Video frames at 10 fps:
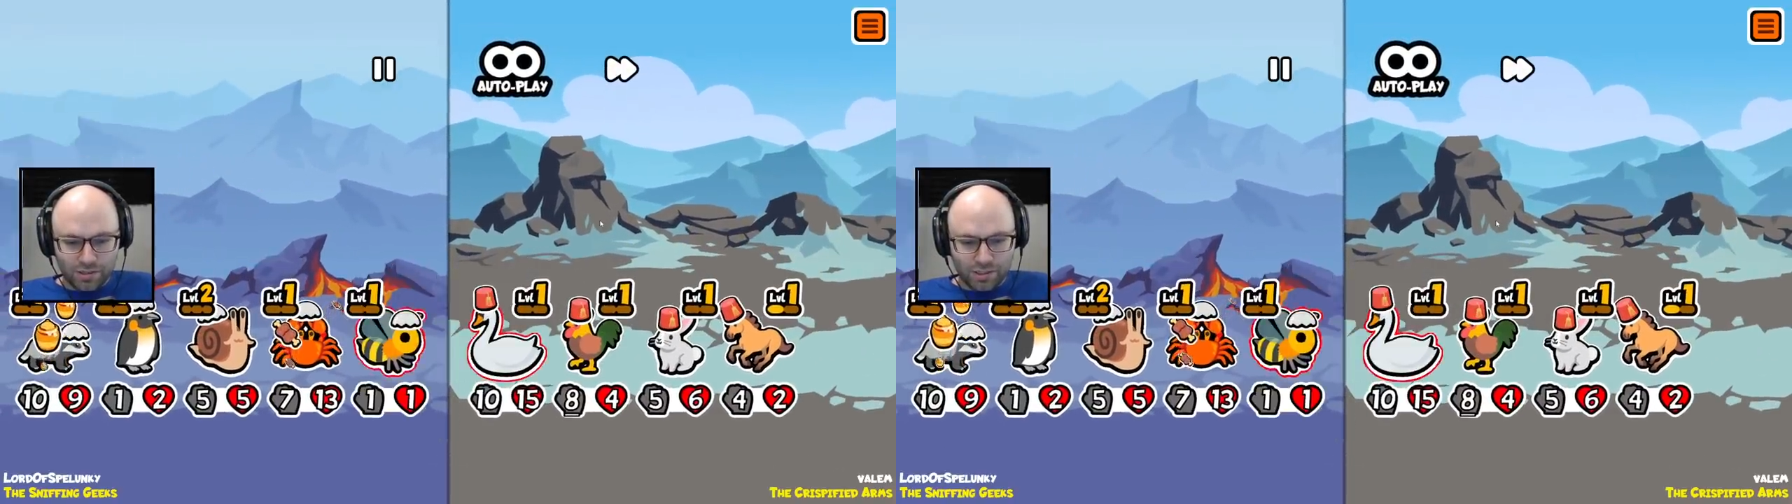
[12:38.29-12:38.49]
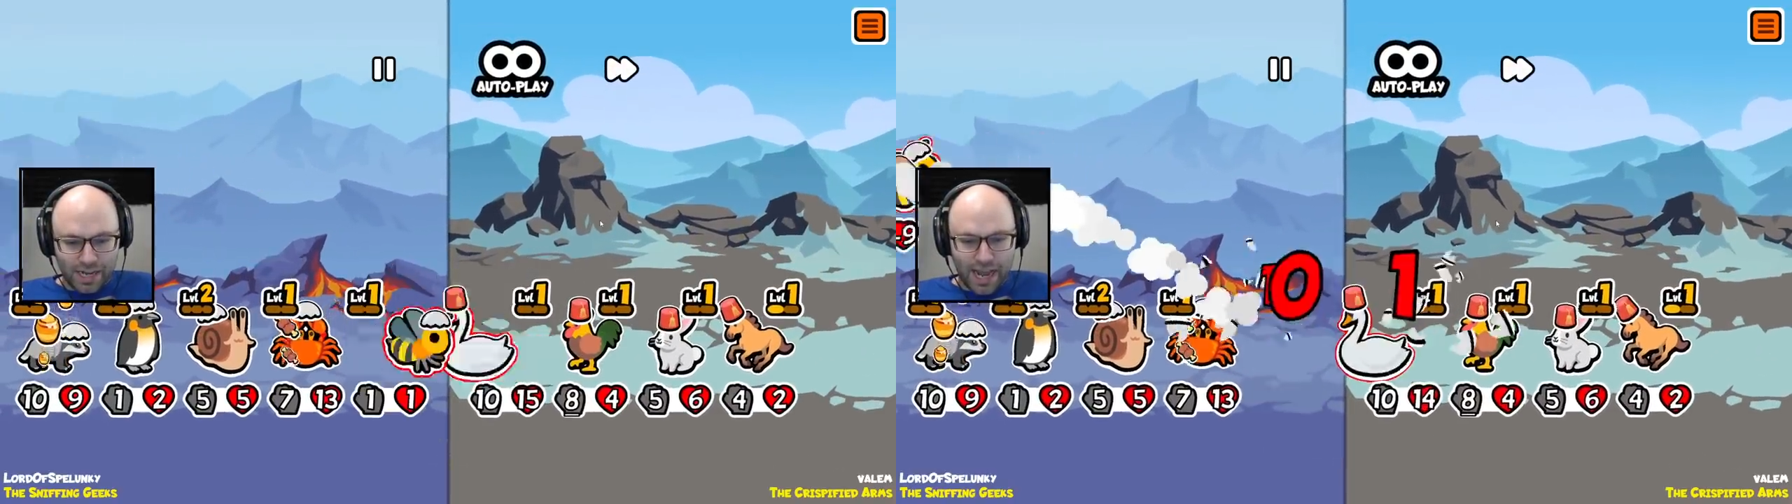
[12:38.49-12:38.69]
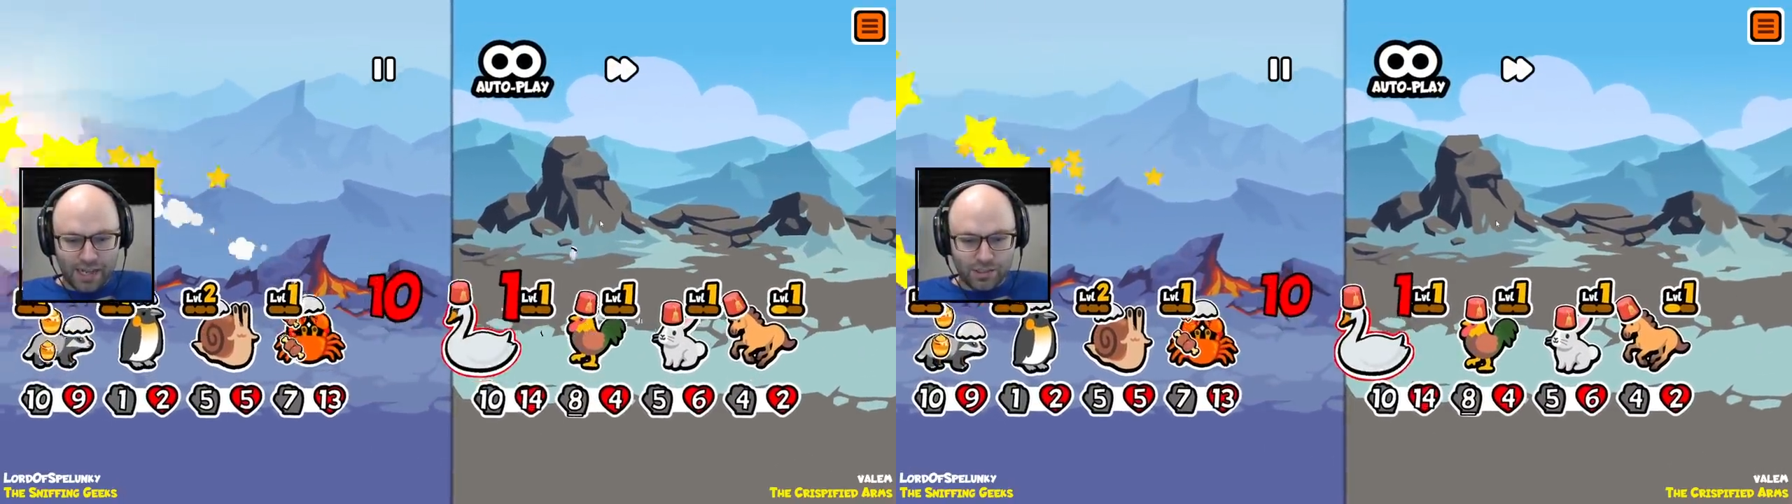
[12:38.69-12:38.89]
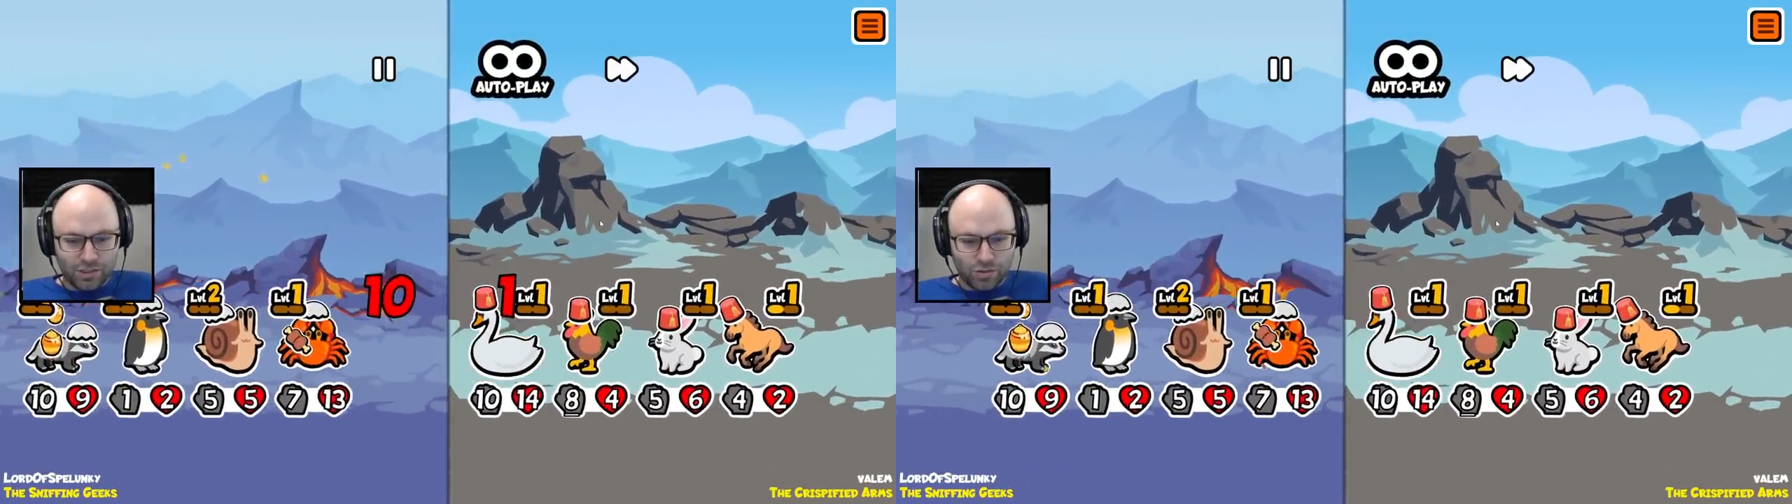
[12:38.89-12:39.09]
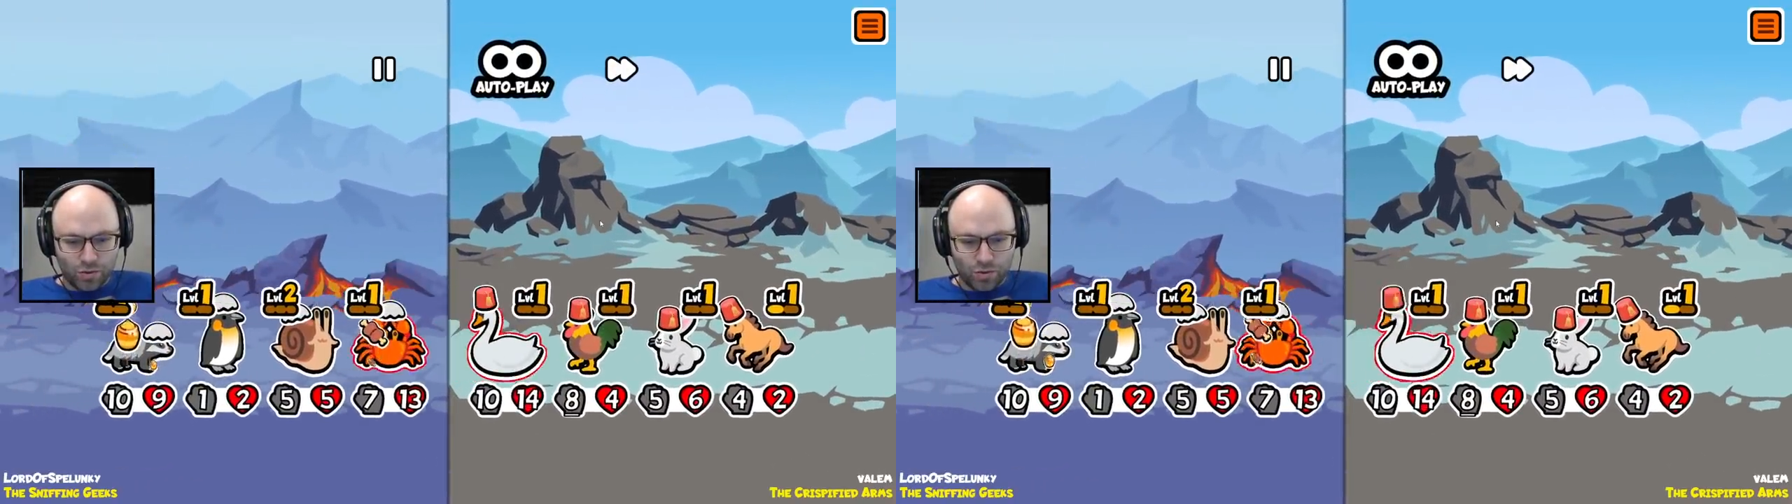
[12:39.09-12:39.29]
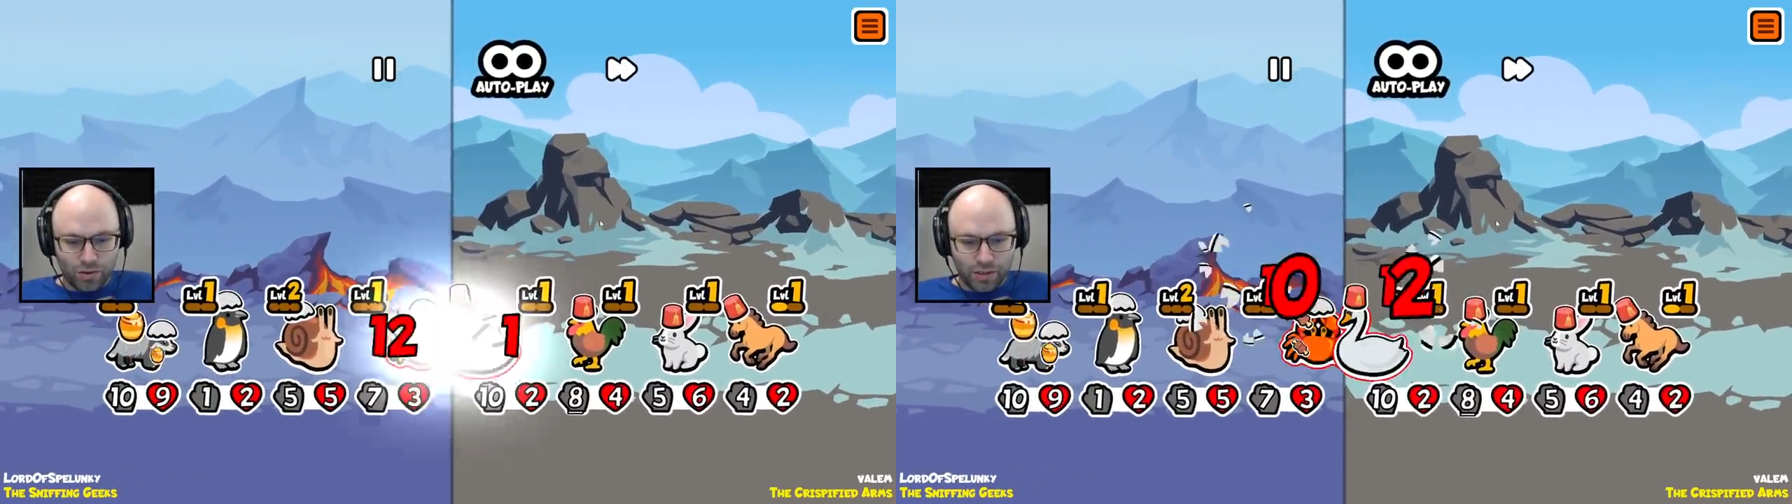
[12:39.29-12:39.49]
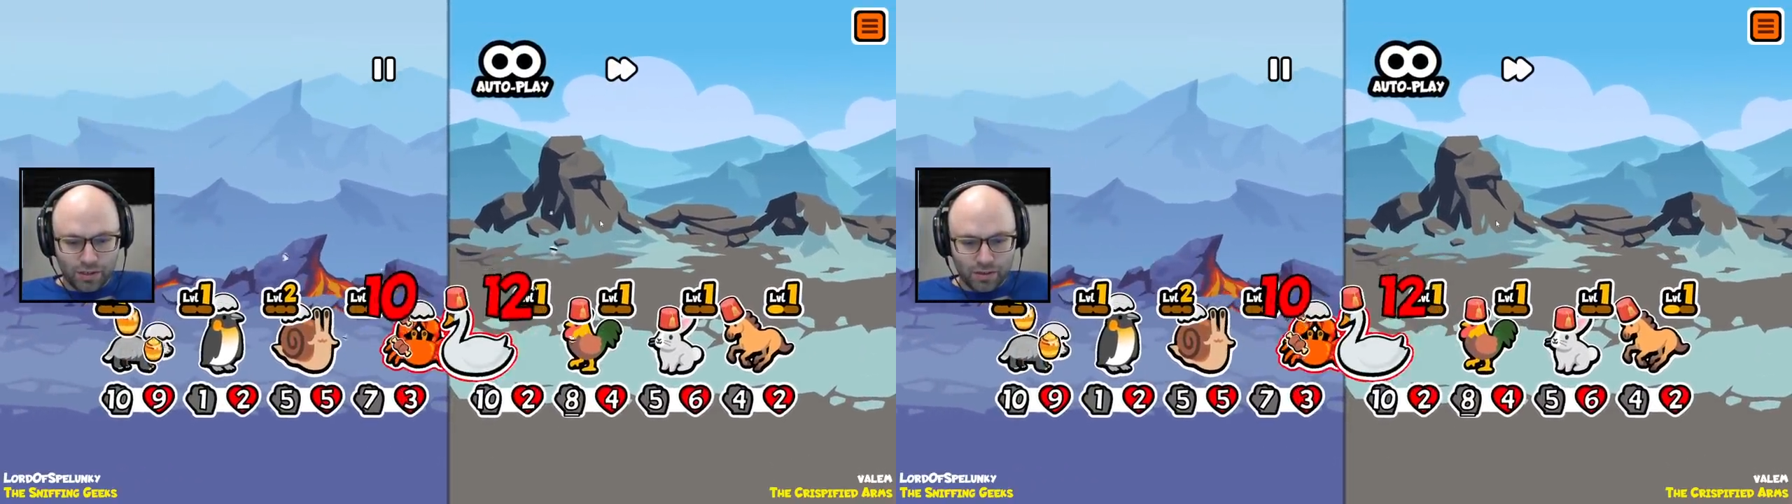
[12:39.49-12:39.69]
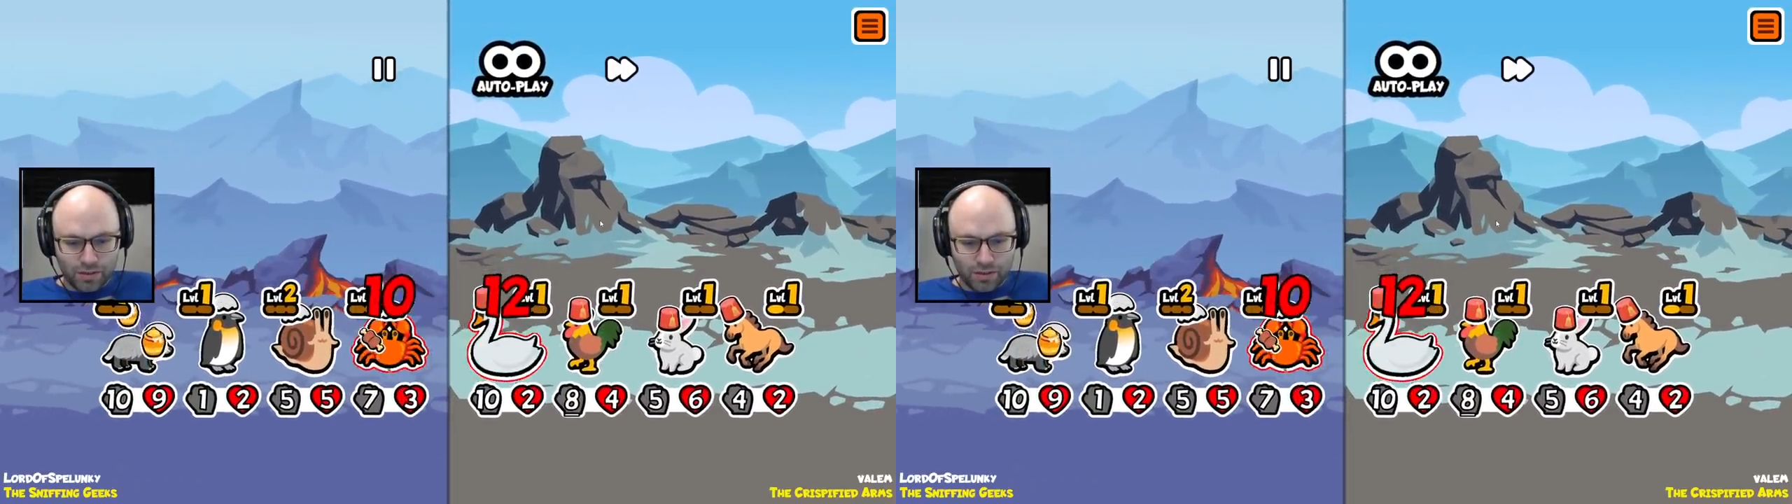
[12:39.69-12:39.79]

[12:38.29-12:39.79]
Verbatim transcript: sad story.